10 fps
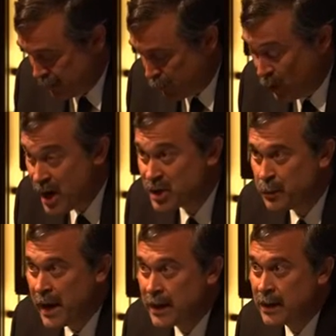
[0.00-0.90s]
Branch
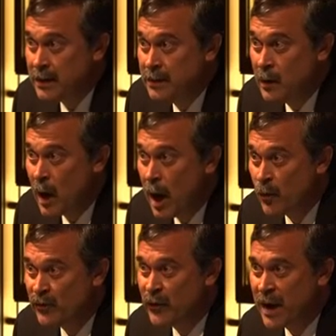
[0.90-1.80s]
banking
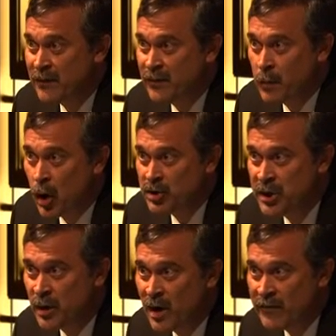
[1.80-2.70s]
outside of small
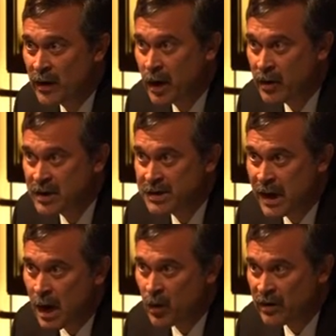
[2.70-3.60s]
geographic areas.
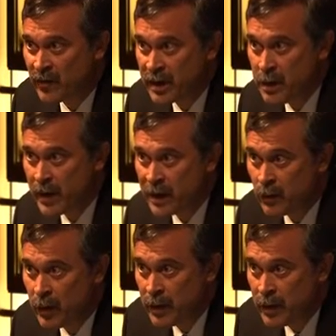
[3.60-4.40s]
I worked for KeyBank.